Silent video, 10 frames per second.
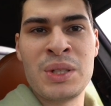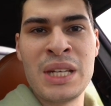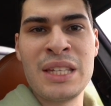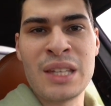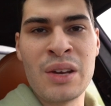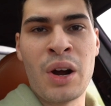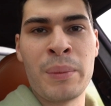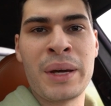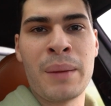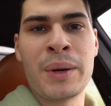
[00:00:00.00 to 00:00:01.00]
decent are
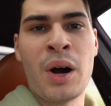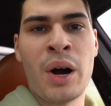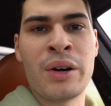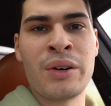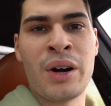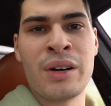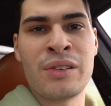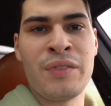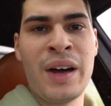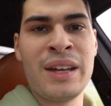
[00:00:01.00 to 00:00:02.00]
becoming harder and harder
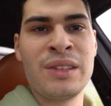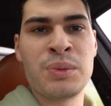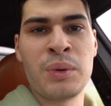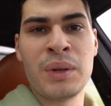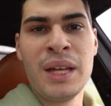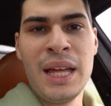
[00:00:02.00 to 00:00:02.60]
to find, and this will